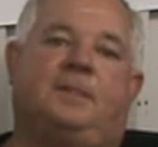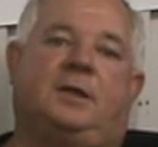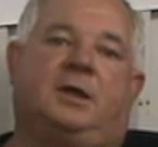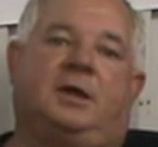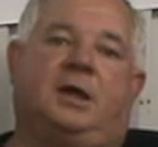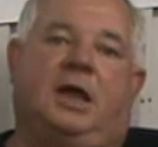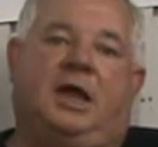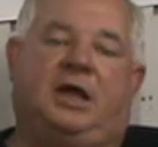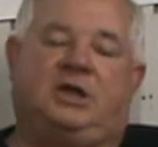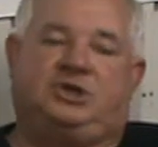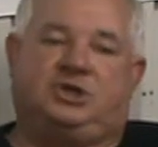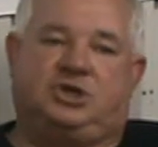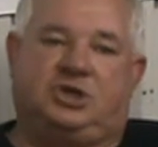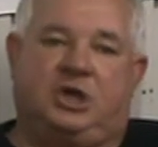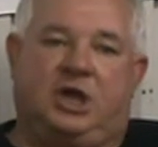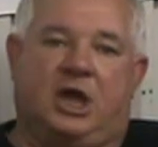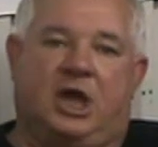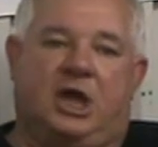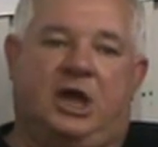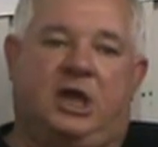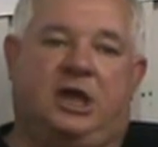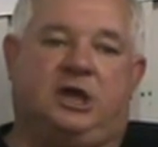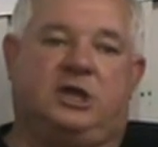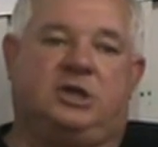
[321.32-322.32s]

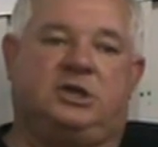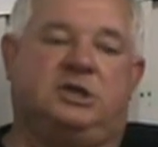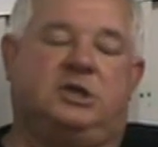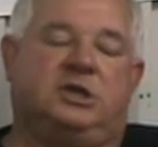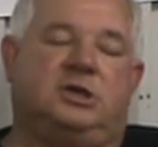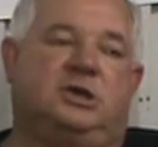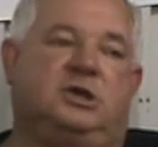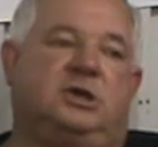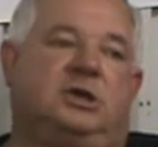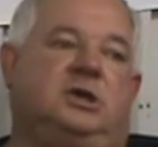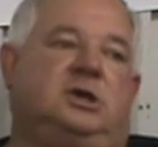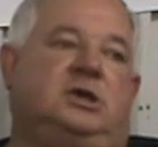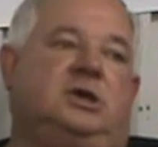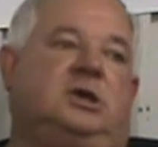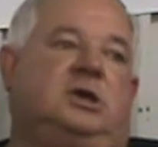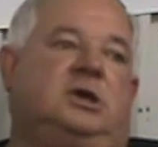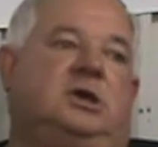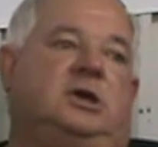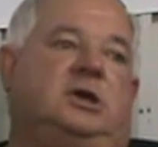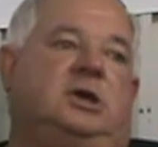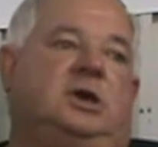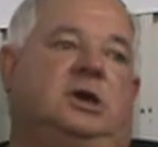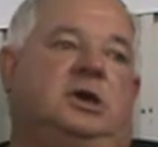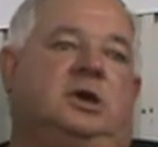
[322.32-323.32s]
educate
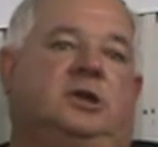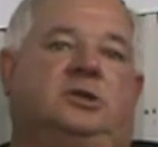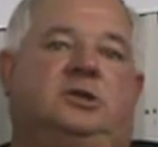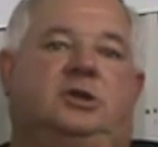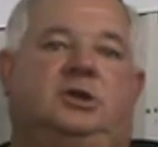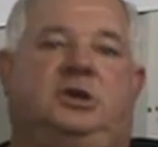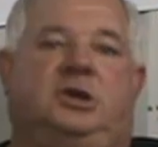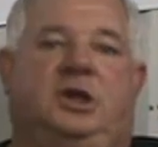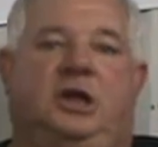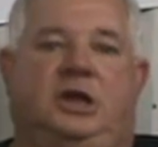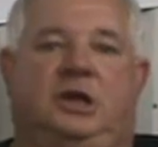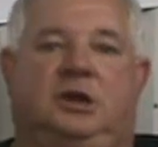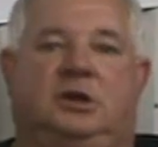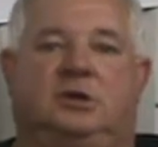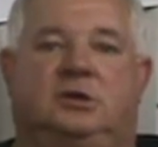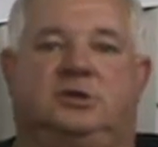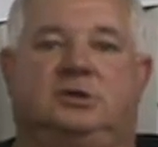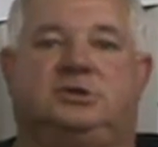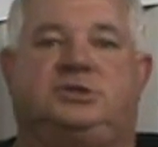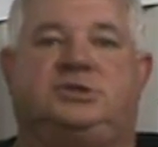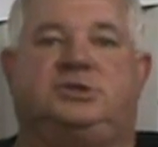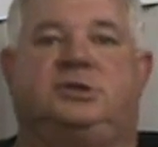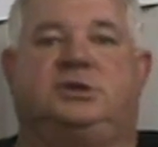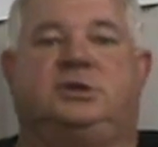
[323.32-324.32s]
the
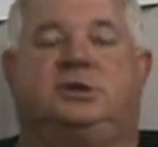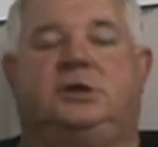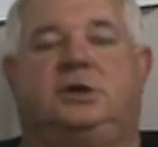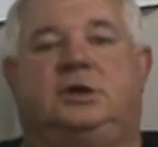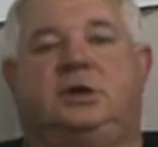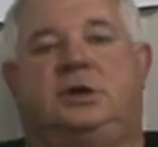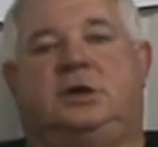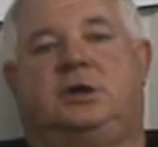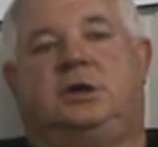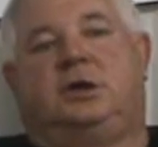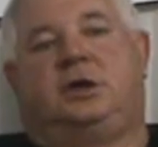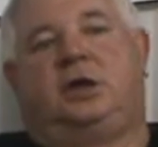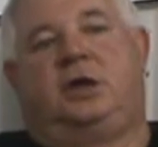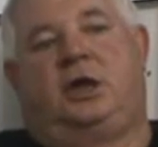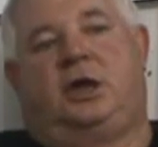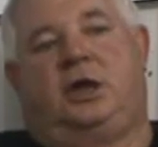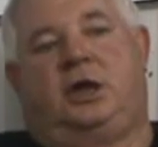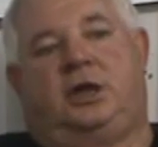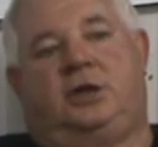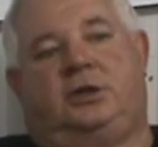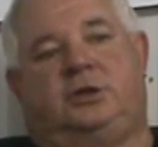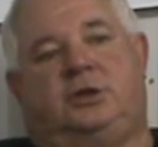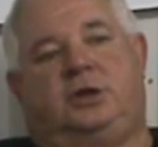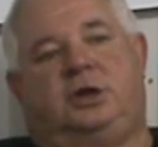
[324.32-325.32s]
dealers
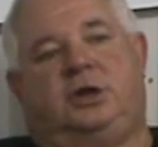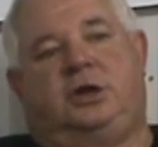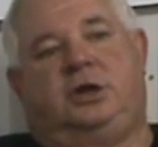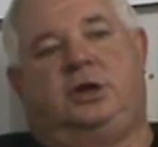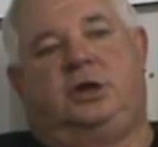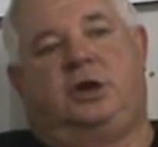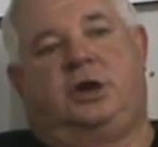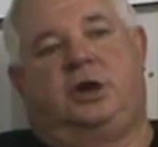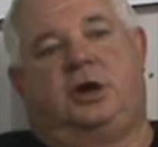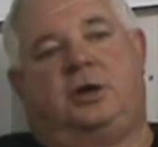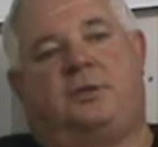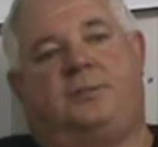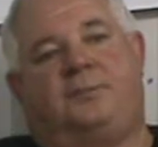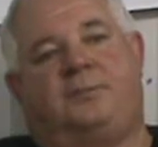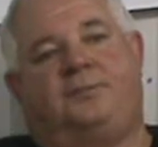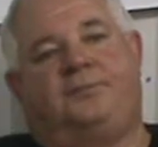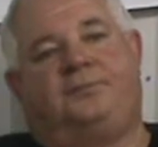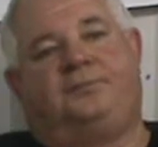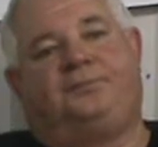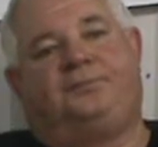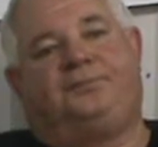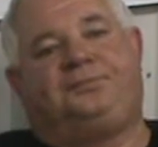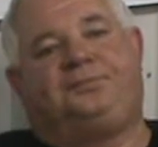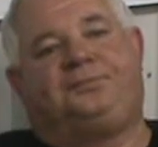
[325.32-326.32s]
and the
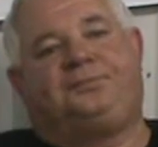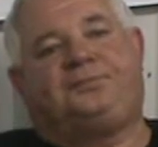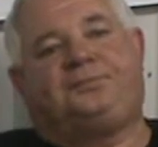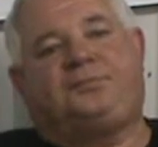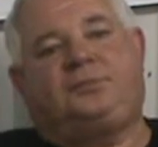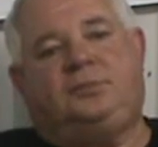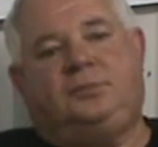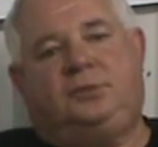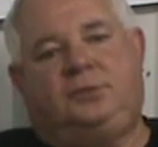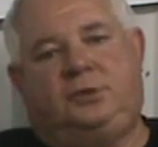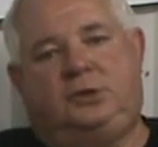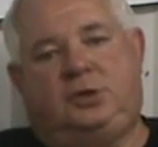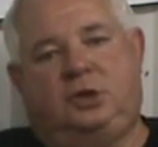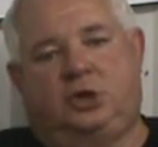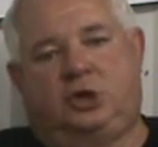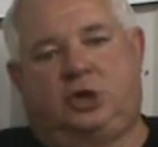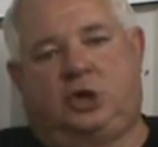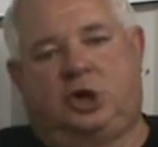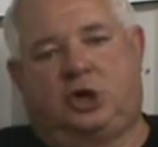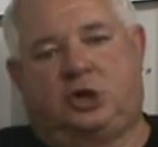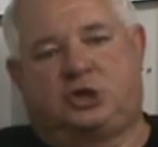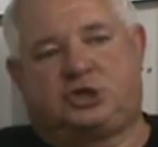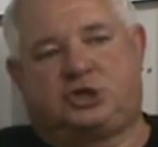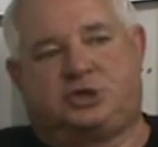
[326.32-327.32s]

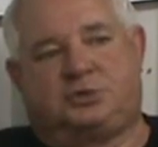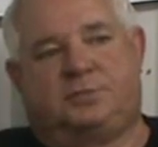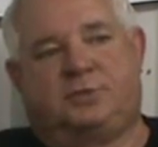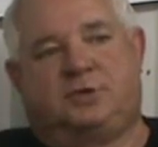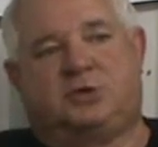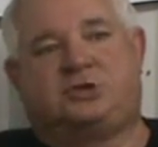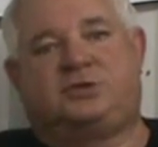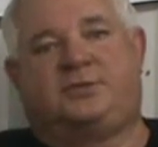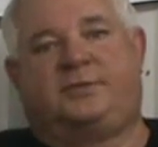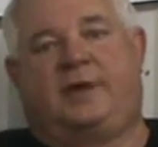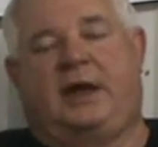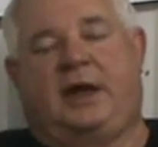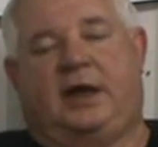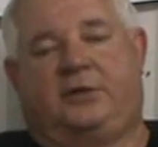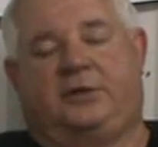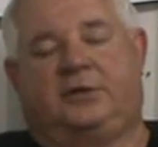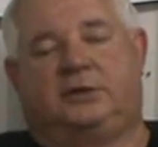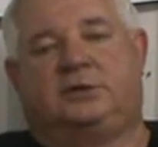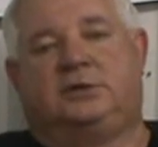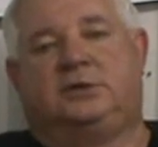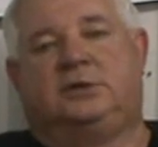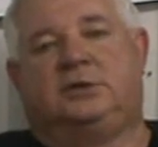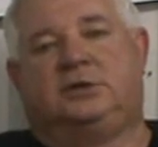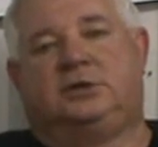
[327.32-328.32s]
customers of how
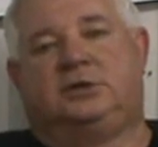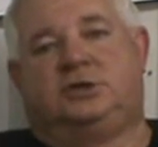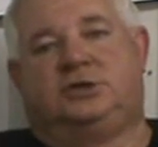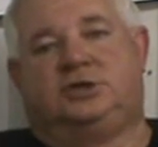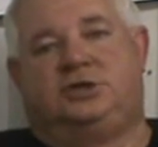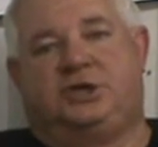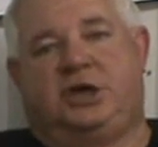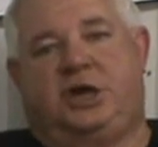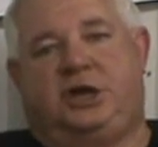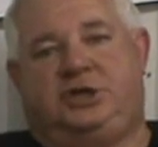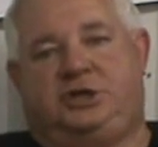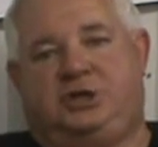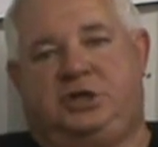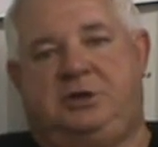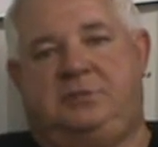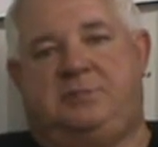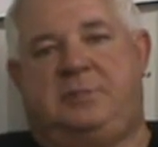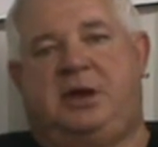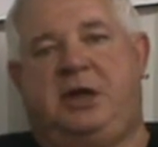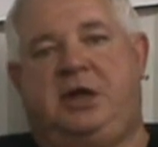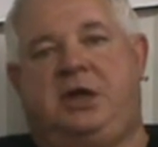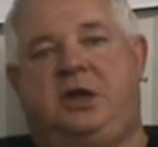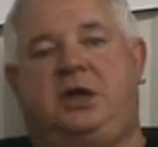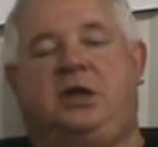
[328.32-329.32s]
the
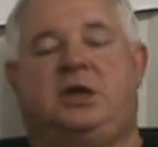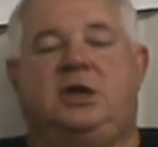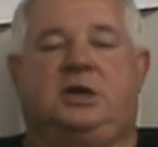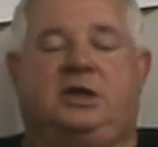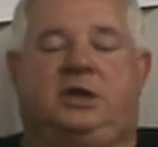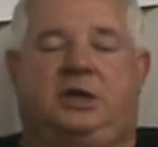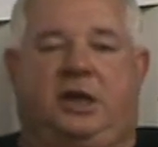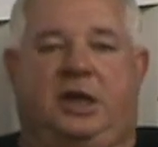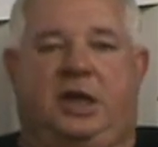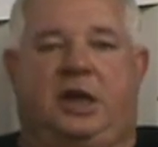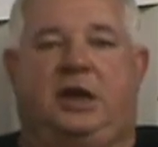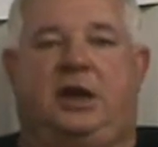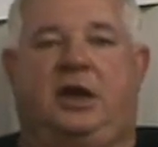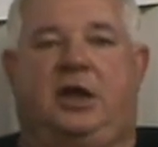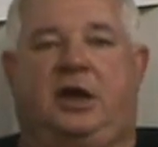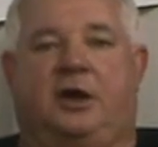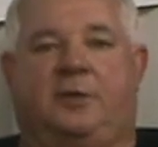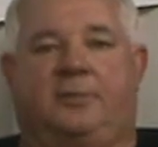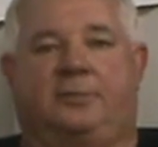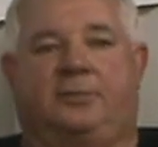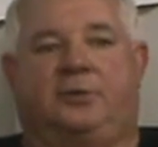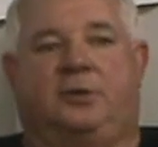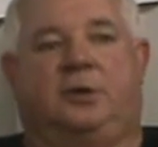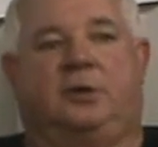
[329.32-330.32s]
JTB can
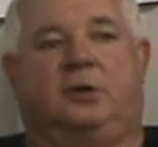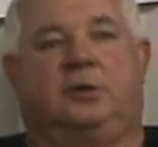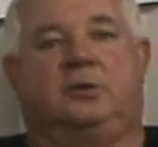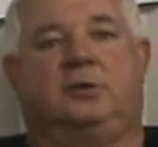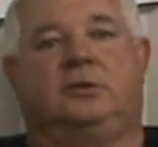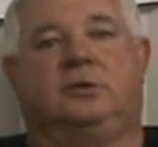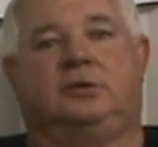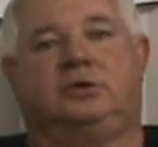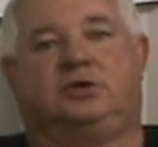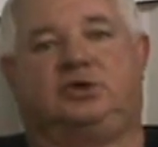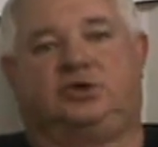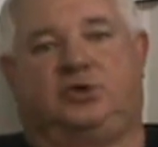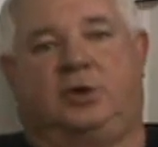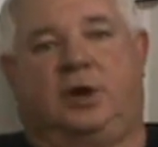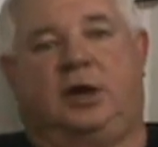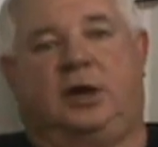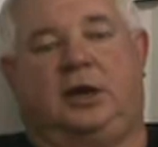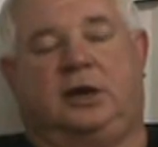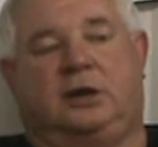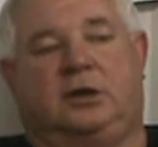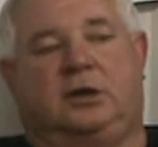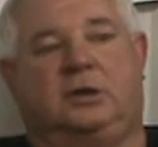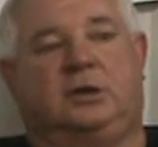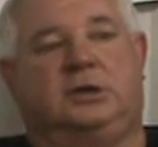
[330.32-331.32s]
help their
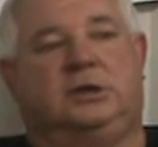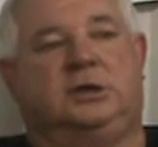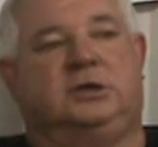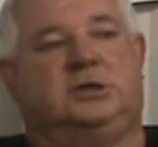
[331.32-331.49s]
trailer.